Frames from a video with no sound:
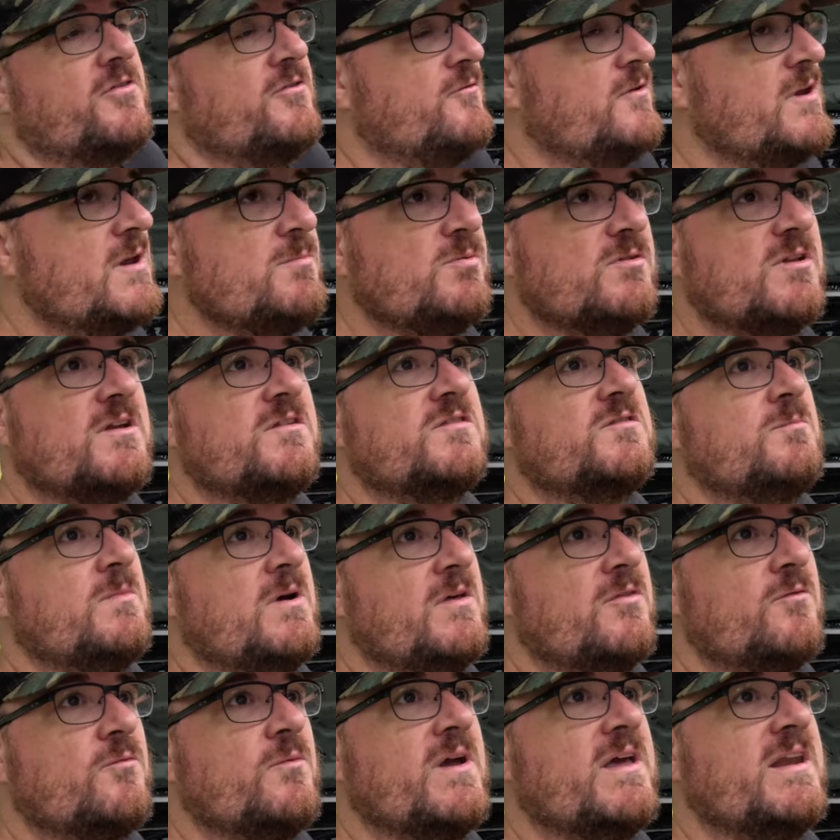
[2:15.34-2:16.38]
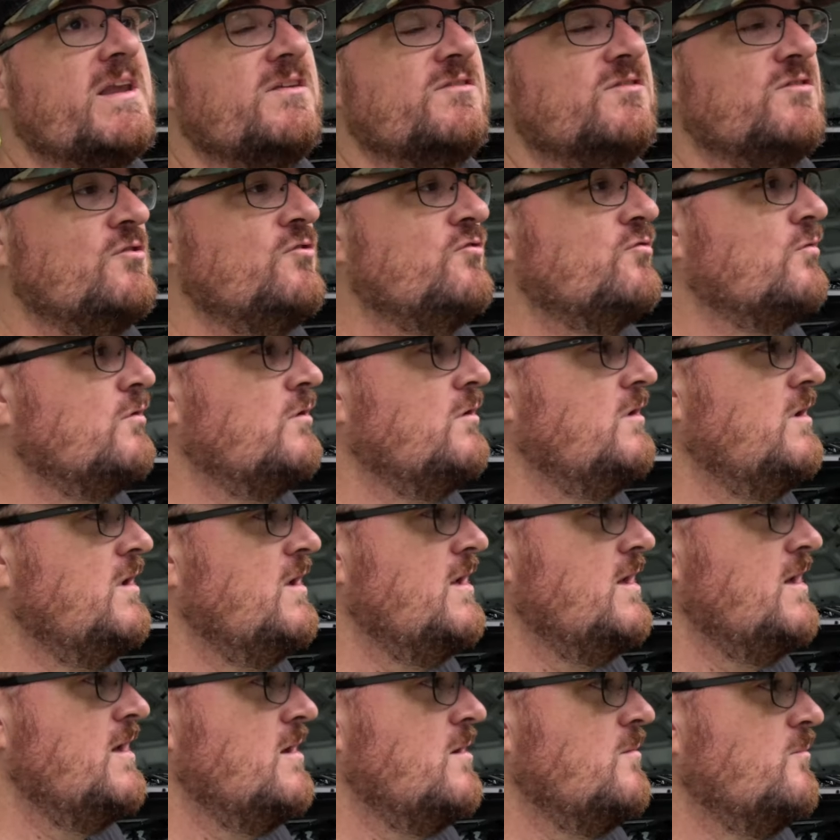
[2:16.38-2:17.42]
3+ month wait as usual,
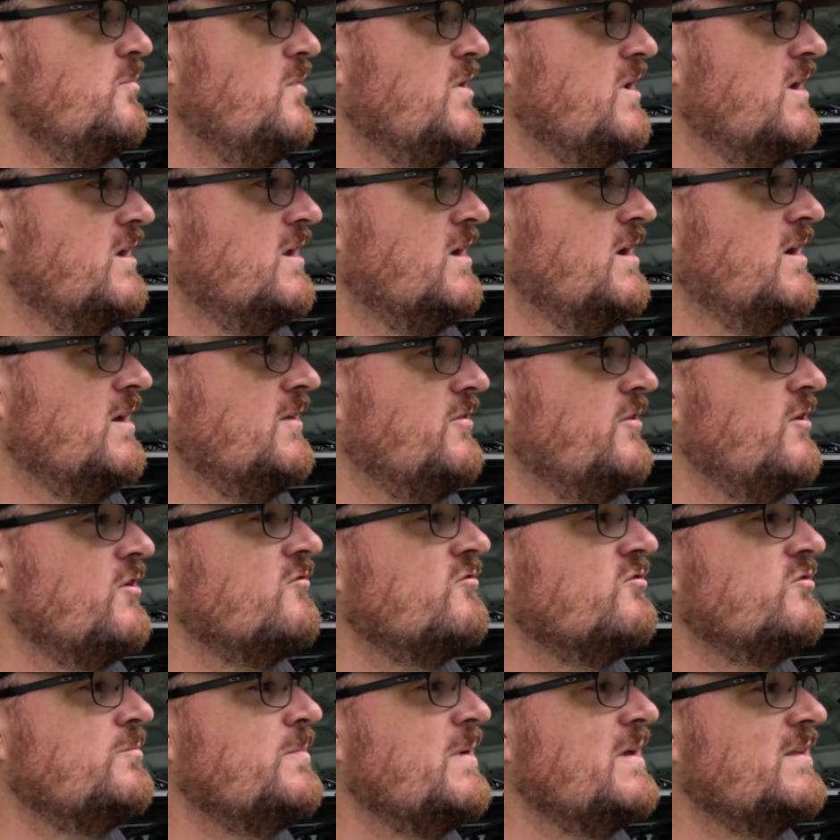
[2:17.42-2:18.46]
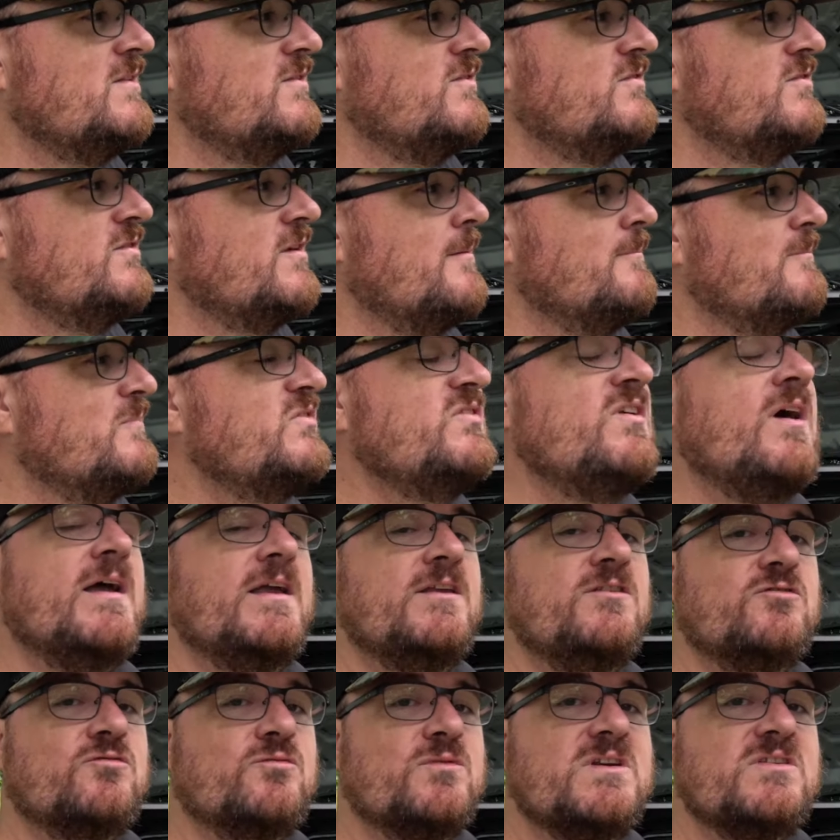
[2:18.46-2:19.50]
but there's been some
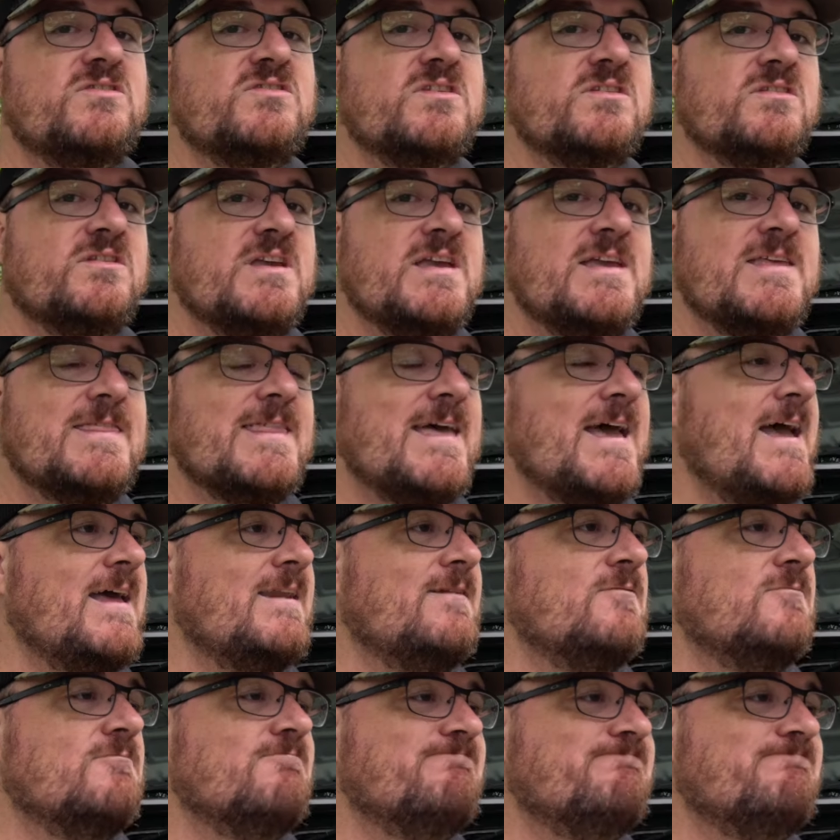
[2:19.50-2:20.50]
signs recently that